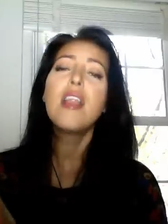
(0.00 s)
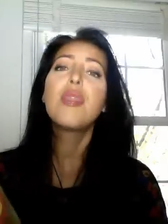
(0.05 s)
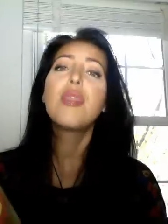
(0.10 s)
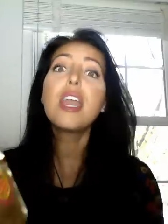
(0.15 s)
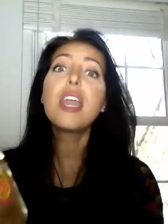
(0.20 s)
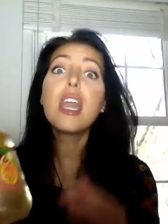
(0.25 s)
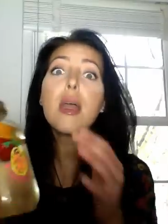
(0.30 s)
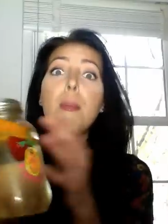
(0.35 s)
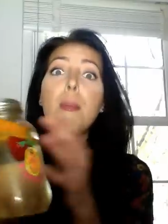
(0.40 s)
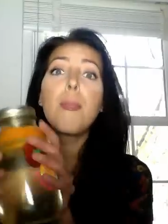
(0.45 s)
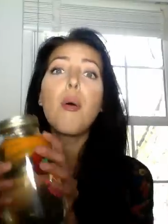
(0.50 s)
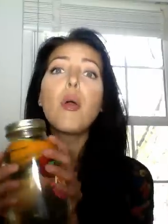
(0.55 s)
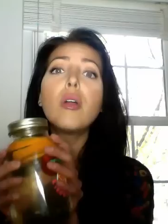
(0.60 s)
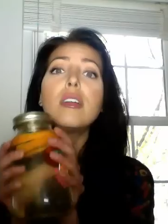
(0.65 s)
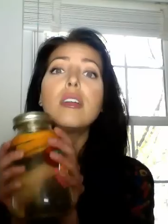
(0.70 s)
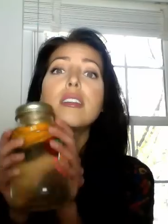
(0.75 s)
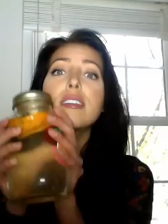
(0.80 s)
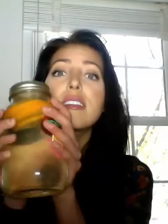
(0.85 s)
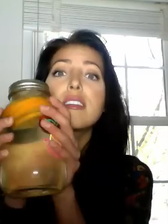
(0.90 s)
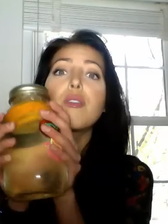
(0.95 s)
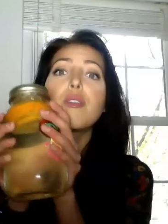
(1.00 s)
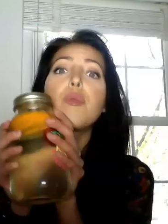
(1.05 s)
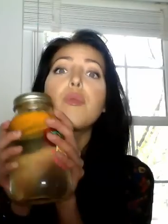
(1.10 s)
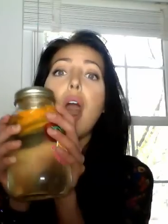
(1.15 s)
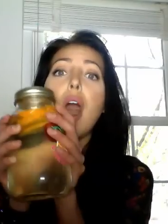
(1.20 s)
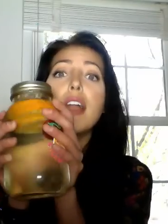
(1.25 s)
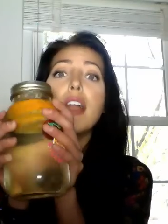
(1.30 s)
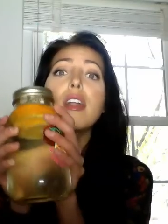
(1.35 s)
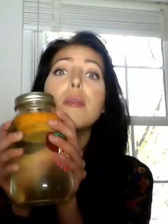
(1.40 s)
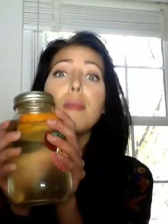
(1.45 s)
The importance of
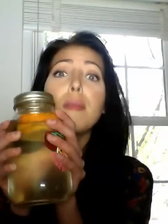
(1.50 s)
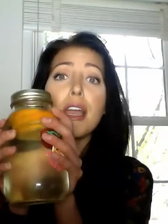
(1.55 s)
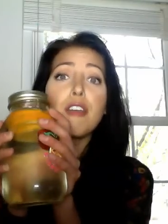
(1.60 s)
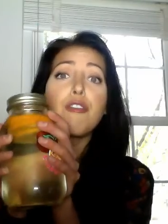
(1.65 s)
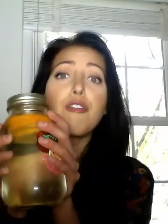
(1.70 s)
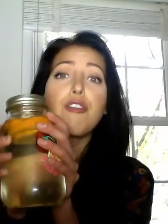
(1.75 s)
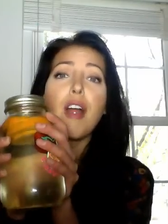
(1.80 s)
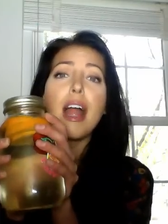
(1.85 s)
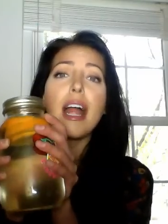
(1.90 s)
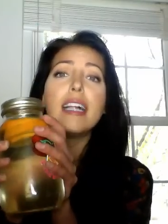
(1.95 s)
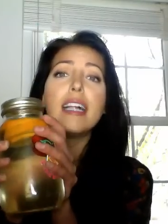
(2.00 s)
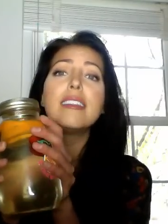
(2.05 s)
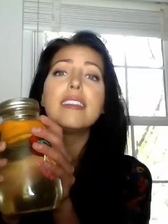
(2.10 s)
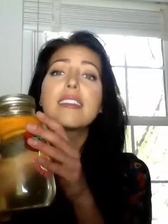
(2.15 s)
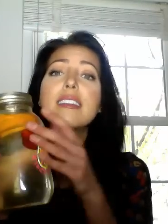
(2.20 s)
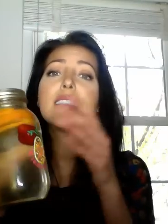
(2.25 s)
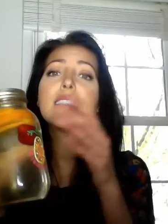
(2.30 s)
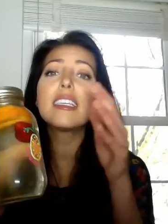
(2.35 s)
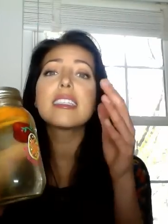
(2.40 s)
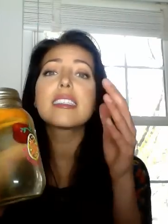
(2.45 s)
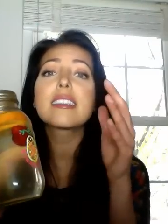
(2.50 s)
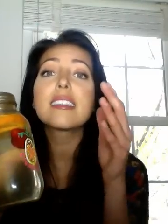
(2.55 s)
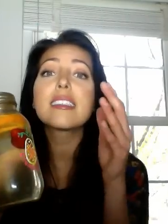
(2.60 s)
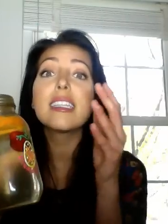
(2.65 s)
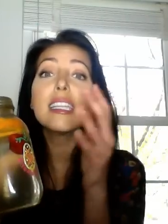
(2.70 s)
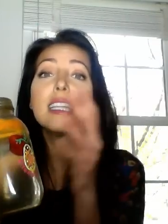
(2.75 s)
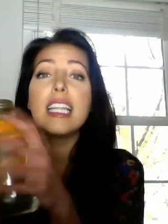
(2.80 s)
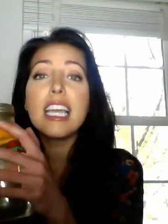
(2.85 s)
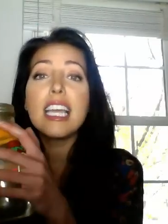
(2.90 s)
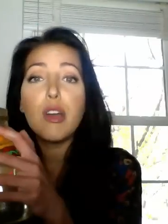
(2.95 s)
water, my friends. This
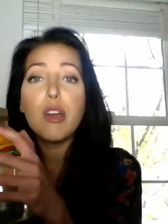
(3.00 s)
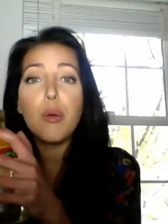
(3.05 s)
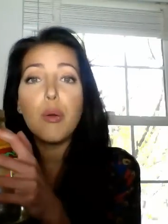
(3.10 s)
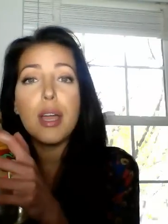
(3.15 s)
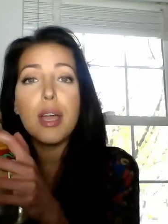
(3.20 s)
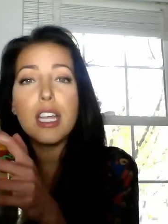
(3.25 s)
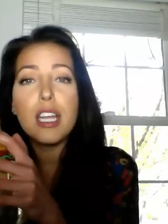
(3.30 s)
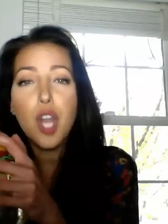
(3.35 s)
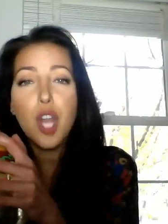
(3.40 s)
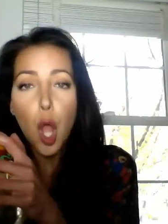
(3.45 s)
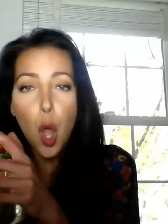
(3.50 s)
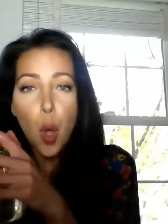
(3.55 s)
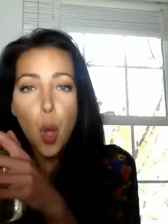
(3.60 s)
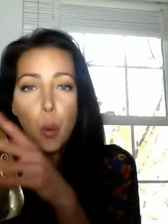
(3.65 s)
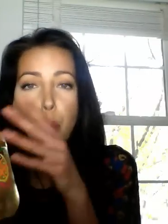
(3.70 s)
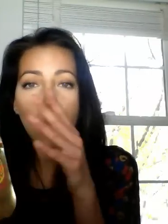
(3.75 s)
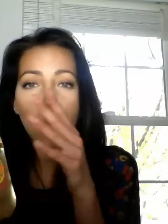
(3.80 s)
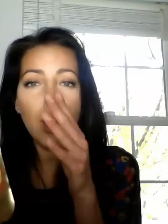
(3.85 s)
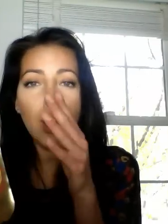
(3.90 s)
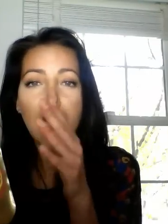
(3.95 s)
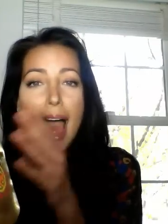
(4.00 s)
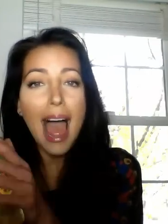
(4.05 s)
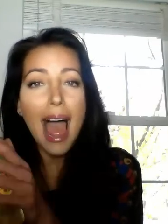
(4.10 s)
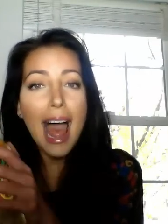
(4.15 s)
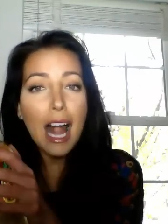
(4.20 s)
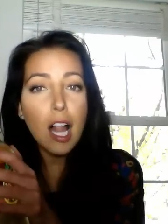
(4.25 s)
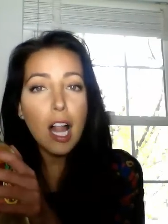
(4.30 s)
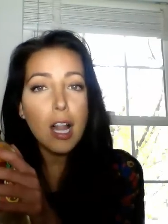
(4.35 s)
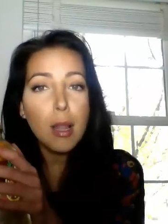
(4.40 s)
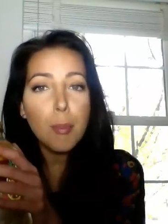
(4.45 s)
liquid will
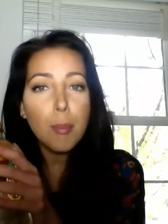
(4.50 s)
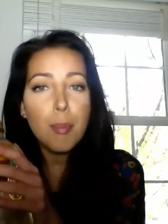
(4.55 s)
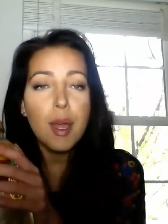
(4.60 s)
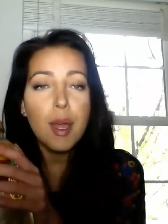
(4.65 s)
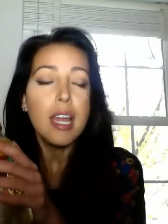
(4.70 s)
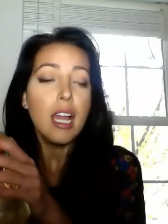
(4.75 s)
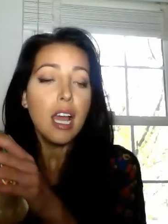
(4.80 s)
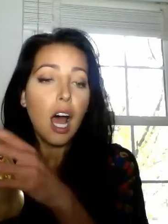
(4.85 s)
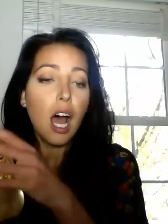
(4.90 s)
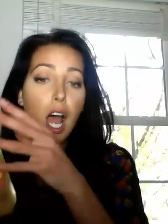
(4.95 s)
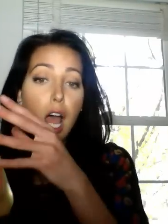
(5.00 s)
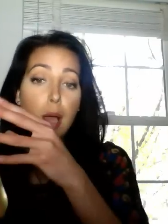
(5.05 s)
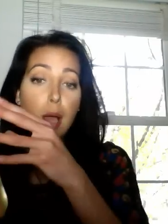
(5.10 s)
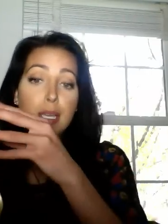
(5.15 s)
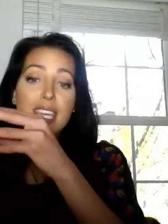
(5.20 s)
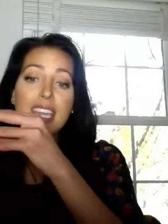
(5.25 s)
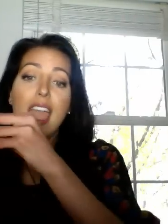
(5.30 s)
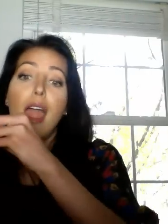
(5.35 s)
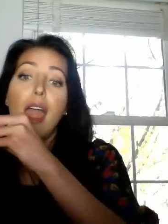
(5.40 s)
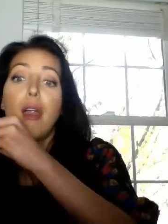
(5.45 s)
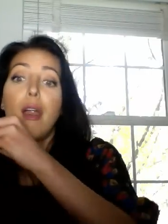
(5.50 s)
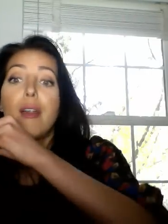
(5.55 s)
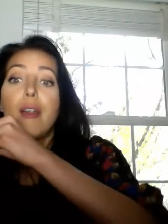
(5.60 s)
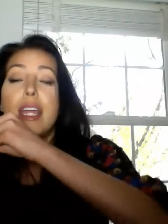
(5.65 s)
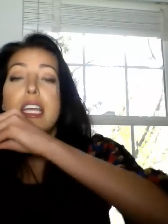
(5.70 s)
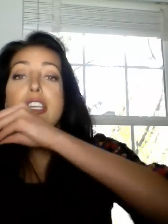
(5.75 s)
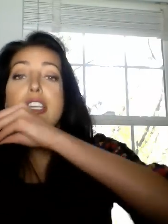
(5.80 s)
help uh, carry